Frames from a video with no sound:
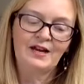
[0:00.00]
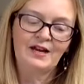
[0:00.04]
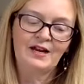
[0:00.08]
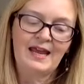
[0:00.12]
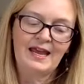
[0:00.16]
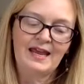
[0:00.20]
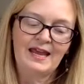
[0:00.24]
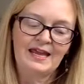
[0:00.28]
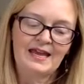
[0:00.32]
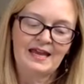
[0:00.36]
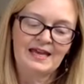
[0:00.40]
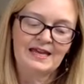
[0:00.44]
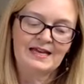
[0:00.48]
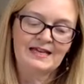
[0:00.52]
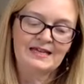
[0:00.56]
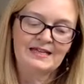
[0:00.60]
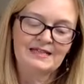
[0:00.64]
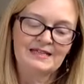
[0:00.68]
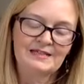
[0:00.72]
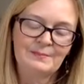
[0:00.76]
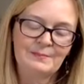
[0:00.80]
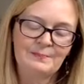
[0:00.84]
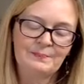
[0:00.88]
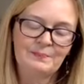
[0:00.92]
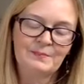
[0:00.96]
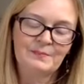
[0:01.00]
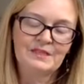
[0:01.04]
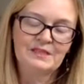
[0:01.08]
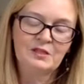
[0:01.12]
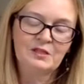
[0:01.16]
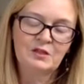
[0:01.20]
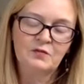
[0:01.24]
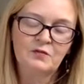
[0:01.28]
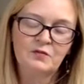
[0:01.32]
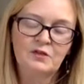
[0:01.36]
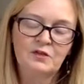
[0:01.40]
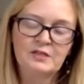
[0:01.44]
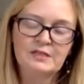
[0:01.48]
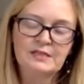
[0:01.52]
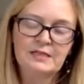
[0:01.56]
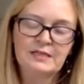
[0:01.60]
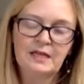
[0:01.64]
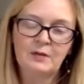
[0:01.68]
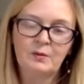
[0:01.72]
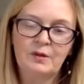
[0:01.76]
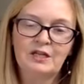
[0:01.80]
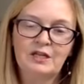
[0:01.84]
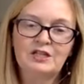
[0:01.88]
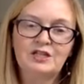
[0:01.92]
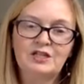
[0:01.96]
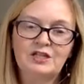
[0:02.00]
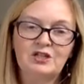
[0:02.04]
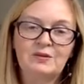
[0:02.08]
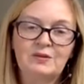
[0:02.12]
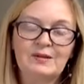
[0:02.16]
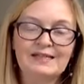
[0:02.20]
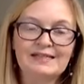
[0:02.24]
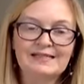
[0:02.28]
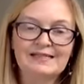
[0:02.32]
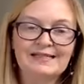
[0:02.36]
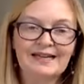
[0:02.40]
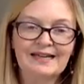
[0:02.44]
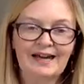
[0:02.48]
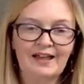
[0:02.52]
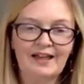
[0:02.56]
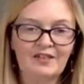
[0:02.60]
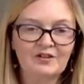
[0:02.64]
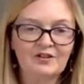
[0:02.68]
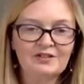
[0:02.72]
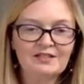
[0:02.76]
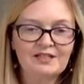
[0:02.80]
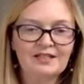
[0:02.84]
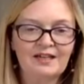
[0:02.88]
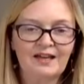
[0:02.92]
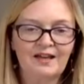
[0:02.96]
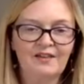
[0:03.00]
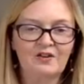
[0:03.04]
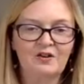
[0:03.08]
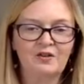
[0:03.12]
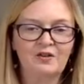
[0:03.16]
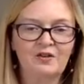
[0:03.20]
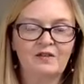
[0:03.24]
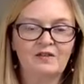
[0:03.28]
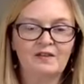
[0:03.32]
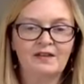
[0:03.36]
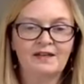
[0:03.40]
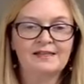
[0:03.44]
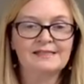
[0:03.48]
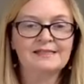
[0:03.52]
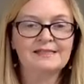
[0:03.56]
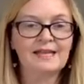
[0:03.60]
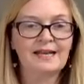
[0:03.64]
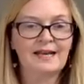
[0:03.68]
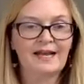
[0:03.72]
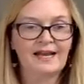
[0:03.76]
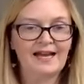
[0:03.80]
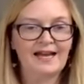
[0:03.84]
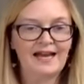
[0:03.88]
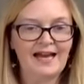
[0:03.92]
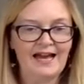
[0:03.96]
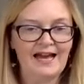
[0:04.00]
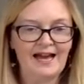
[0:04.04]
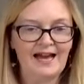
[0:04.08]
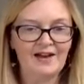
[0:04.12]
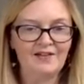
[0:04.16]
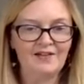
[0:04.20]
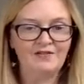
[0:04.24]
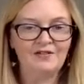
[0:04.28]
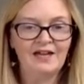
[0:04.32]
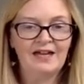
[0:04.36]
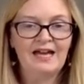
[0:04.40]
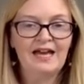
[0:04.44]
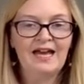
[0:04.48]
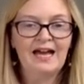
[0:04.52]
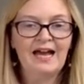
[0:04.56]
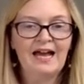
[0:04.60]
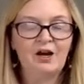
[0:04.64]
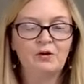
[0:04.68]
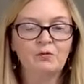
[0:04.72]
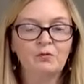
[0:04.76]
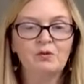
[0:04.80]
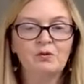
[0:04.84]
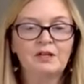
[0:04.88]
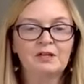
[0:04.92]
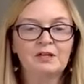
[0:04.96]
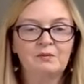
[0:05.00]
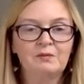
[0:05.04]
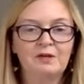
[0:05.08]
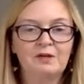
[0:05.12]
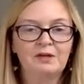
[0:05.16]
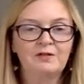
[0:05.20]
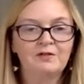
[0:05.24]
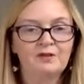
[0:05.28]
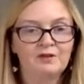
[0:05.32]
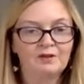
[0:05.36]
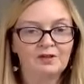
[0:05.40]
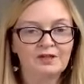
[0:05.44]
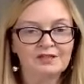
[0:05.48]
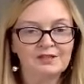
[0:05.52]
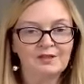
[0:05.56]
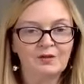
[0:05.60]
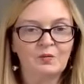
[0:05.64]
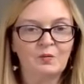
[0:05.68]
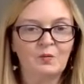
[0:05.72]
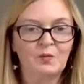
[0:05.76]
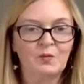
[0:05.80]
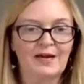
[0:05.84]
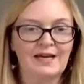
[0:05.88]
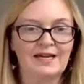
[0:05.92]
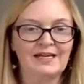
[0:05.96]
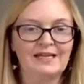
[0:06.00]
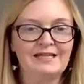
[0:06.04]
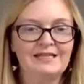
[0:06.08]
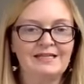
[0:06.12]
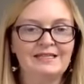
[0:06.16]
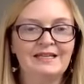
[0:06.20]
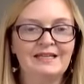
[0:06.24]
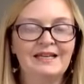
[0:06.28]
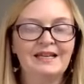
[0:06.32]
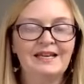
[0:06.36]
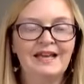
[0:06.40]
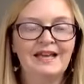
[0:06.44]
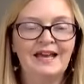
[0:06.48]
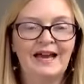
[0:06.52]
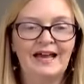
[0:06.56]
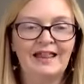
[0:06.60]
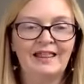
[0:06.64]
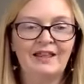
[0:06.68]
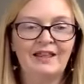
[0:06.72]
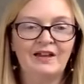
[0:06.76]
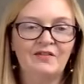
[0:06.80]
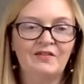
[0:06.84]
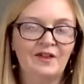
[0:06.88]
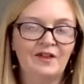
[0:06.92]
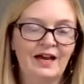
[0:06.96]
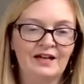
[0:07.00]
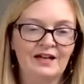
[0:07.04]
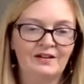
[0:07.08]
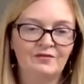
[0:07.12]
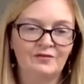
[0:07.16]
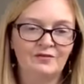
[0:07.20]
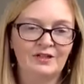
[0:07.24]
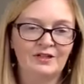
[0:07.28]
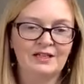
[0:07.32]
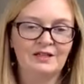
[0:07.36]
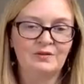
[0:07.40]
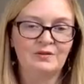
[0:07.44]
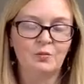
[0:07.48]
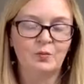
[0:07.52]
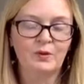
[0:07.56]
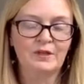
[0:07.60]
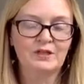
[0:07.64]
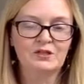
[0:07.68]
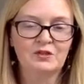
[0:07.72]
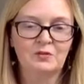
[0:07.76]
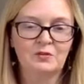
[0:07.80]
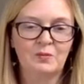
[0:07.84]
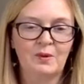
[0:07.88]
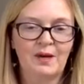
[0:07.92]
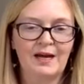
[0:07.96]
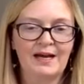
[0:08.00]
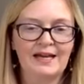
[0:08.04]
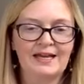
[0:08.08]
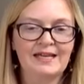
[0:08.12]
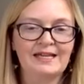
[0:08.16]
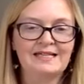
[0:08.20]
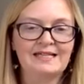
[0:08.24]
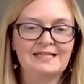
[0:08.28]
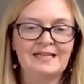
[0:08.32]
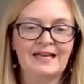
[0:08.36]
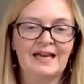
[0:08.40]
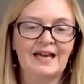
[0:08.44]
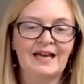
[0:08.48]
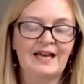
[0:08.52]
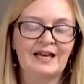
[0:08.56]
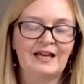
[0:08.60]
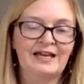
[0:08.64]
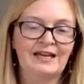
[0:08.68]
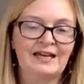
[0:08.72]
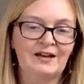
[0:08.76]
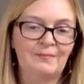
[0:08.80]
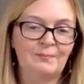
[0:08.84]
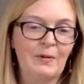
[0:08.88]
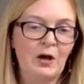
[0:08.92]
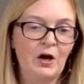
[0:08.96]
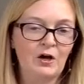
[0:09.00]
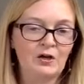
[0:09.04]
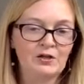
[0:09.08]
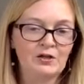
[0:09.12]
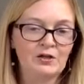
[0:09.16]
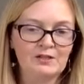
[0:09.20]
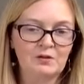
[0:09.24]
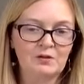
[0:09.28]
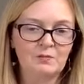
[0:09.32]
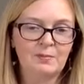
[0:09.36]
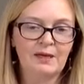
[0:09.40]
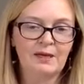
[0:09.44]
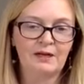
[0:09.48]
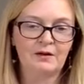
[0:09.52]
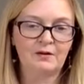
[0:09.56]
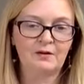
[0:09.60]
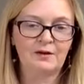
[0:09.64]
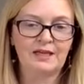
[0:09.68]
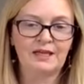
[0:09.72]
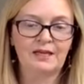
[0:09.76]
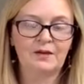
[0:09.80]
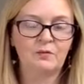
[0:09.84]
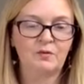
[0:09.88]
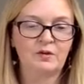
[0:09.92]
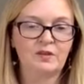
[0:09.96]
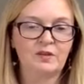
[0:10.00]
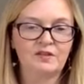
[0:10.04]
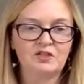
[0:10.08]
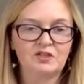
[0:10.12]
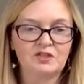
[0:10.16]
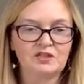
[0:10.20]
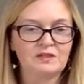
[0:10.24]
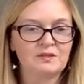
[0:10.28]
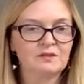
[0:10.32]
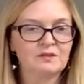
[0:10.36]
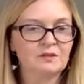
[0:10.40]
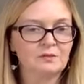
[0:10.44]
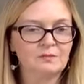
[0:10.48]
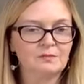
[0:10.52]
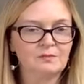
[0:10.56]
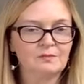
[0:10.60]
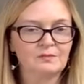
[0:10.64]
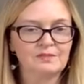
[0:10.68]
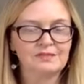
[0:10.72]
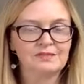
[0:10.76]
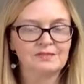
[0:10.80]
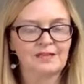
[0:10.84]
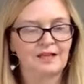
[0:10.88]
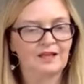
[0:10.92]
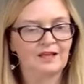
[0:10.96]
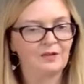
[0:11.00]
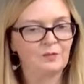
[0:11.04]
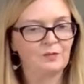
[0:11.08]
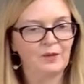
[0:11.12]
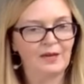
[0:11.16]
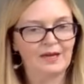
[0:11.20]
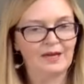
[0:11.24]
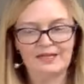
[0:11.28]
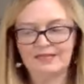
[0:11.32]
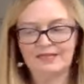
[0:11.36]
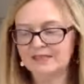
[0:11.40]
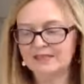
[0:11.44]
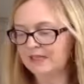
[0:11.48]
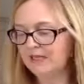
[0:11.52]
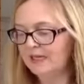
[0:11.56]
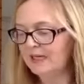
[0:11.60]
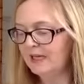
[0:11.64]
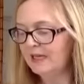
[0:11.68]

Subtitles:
And so the first thing I want to do is gather together the things that I have. I really want to focus on white. I love ivory and winter white. I am also pairing it with just solid white.